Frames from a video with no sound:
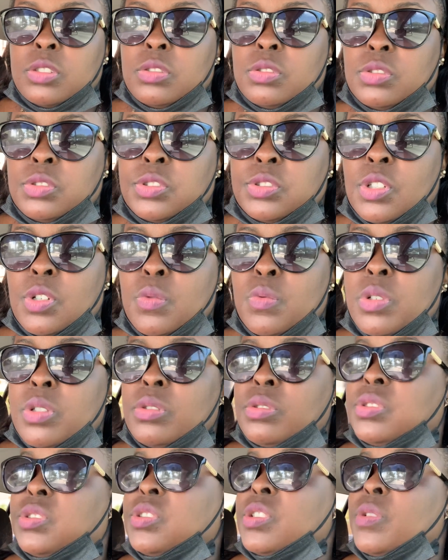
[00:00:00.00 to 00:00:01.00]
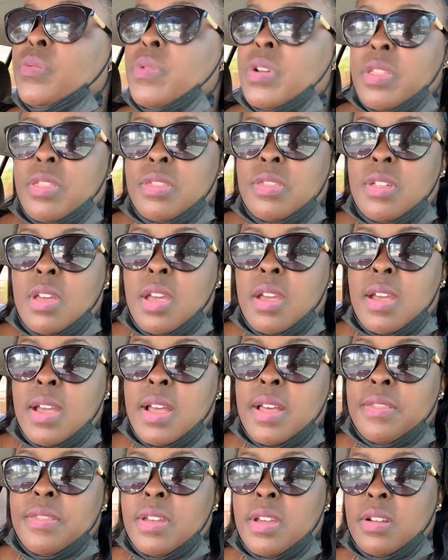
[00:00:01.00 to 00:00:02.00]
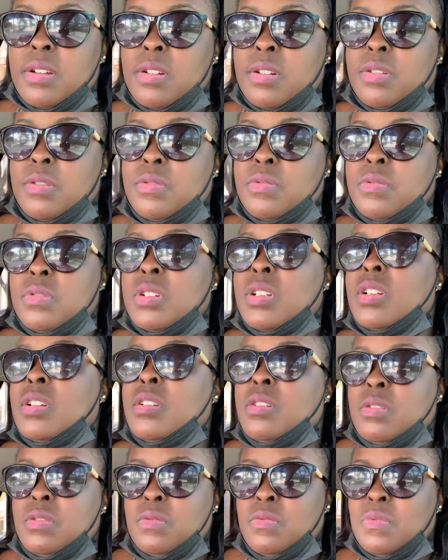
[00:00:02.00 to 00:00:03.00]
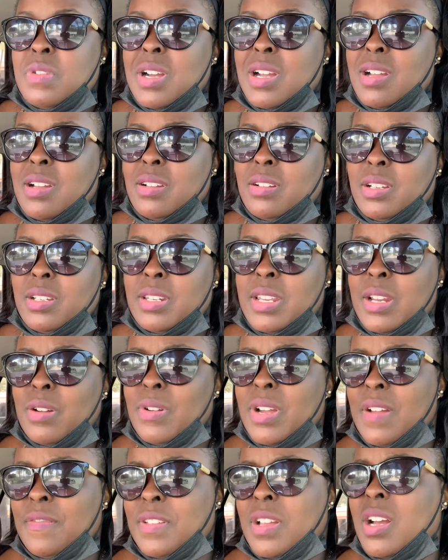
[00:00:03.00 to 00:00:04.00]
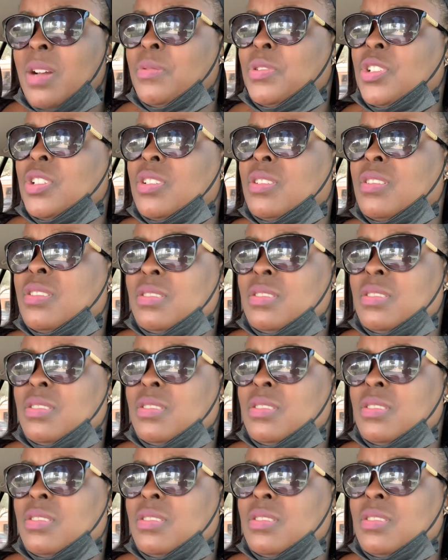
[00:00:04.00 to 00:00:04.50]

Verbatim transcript: so we'll see what that, how that go. Why? They don't have the option.